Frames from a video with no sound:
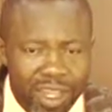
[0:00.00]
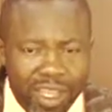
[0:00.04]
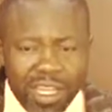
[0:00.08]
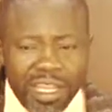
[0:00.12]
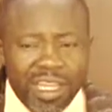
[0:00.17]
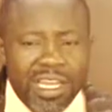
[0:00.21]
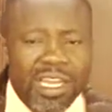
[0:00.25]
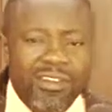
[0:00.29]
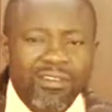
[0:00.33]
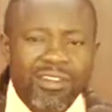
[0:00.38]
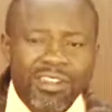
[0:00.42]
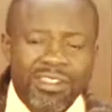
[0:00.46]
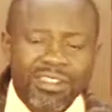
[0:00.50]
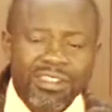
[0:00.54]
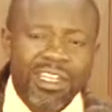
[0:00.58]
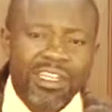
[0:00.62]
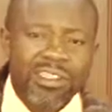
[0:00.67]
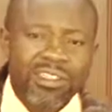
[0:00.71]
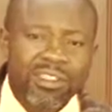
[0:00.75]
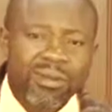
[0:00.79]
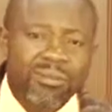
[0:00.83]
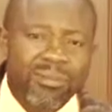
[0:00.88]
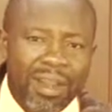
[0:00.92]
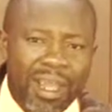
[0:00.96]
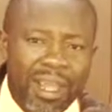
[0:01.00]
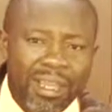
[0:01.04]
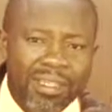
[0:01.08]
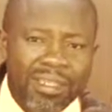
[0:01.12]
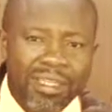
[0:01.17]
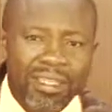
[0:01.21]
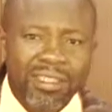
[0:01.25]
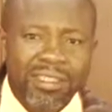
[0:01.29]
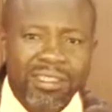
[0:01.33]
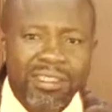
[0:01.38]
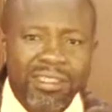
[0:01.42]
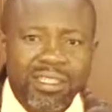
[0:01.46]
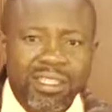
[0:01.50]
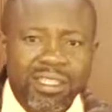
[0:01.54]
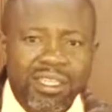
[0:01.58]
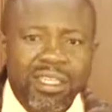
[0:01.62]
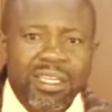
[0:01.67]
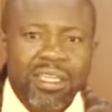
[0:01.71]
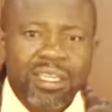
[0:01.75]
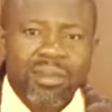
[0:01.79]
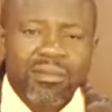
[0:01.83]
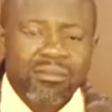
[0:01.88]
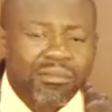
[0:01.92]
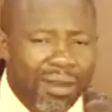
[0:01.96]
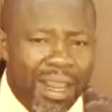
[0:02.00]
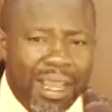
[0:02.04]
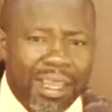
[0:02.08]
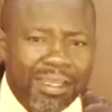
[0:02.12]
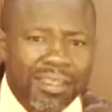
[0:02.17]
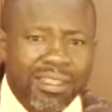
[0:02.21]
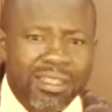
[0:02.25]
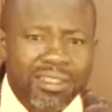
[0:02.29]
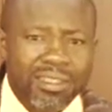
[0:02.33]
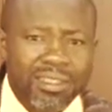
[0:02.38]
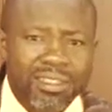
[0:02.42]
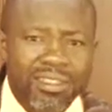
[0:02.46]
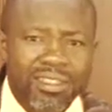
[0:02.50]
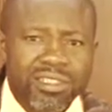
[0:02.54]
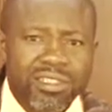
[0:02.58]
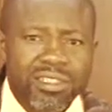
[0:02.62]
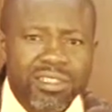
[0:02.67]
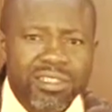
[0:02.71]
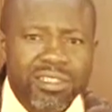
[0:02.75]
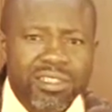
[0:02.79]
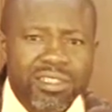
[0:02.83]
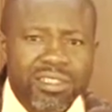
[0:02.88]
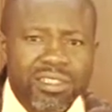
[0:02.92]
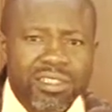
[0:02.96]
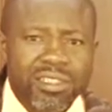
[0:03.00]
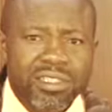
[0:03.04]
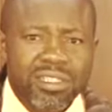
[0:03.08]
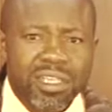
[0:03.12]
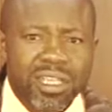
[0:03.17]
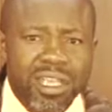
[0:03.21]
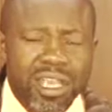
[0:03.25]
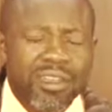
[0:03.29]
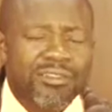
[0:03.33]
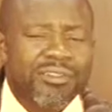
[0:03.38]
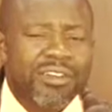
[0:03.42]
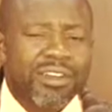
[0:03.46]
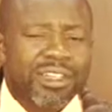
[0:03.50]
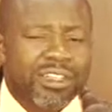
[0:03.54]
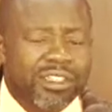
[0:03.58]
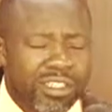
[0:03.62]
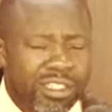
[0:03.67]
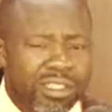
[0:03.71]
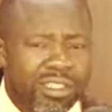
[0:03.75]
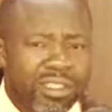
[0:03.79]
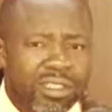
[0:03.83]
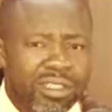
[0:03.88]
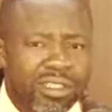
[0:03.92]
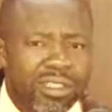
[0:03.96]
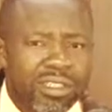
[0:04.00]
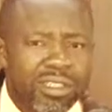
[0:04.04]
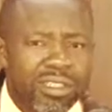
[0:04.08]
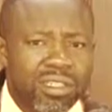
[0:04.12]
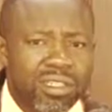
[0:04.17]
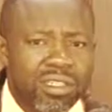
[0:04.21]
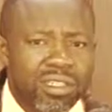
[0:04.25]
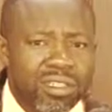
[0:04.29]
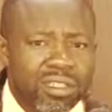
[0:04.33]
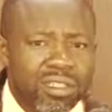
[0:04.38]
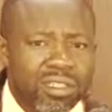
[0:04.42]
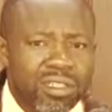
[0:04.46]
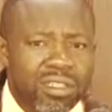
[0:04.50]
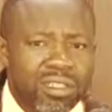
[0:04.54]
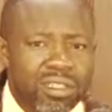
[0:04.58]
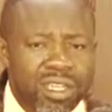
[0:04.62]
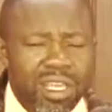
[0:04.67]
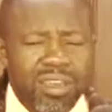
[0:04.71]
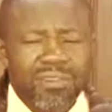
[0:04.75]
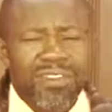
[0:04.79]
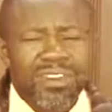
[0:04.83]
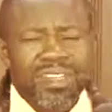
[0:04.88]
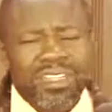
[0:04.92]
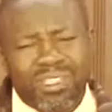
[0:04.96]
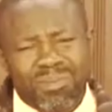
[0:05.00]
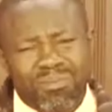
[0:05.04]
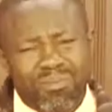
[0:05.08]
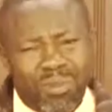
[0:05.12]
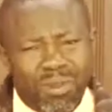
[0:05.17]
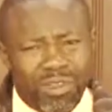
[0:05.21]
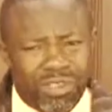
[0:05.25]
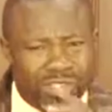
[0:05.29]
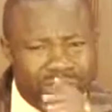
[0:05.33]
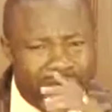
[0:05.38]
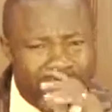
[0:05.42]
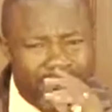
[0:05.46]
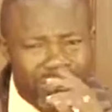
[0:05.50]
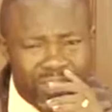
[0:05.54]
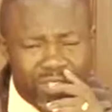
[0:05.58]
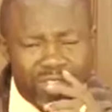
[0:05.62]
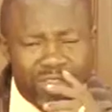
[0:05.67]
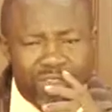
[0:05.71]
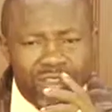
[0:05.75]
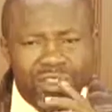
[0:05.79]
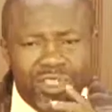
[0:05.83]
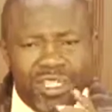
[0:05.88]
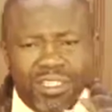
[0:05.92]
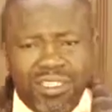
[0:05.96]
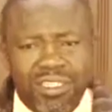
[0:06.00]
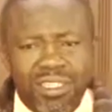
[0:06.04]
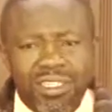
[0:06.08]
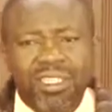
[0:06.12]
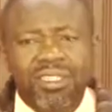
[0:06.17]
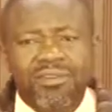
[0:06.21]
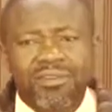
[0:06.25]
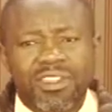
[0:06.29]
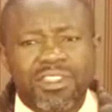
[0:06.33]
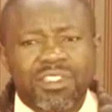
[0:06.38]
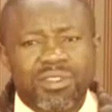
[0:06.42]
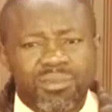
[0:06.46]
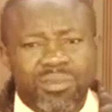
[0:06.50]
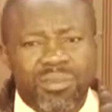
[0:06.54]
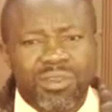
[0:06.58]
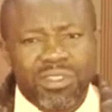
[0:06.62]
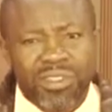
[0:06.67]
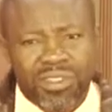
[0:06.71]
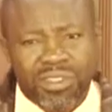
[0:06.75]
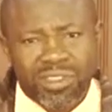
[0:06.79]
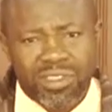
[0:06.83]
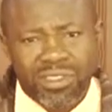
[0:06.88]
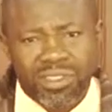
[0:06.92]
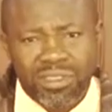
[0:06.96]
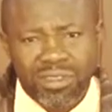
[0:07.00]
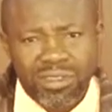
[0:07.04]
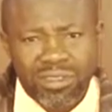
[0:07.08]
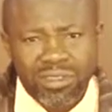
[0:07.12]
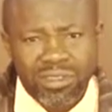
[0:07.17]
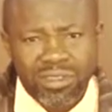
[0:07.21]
He never said to blindness, if it is possible, could you just leave this person?